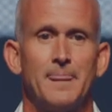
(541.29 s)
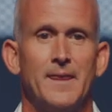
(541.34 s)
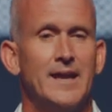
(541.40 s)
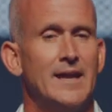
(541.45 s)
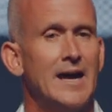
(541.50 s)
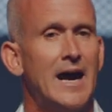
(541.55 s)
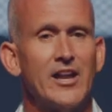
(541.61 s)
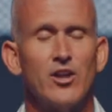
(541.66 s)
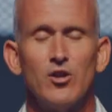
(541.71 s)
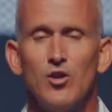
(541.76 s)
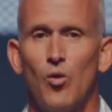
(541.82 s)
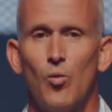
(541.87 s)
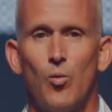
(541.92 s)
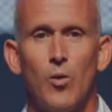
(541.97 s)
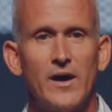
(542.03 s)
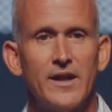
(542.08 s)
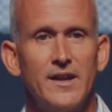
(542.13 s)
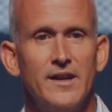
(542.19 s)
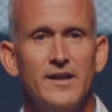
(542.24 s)
And I don't know
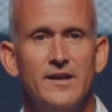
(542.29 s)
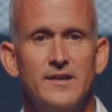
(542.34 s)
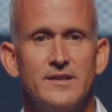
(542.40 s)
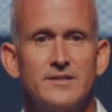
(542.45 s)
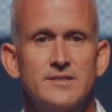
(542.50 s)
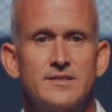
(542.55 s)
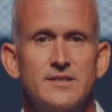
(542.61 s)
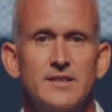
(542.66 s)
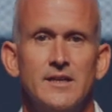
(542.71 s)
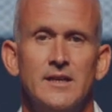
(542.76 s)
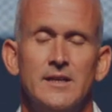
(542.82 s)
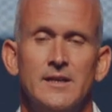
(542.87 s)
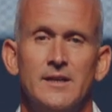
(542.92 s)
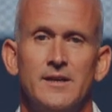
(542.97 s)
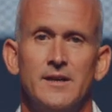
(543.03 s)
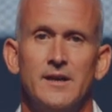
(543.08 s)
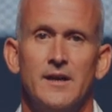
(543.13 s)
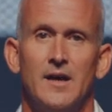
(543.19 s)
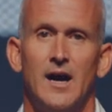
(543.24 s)
what it is.
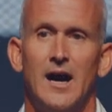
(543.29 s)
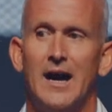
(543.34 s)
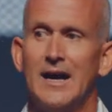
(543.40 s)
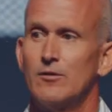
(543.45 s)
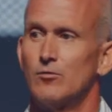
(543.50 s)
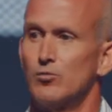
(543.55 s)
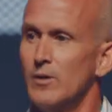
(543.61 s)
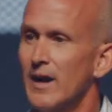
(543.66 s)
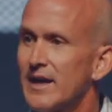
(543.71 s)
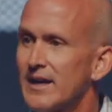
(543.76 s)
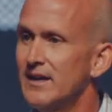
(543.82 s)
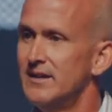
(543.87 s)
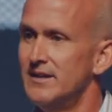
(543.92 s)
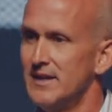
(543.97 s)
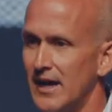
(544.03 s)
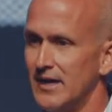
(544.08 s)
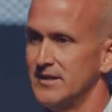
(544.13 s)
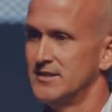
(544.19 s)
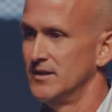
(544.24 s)
I
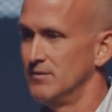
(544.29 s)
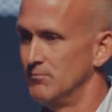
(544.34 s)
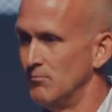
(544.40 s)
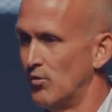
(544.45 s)
recognize it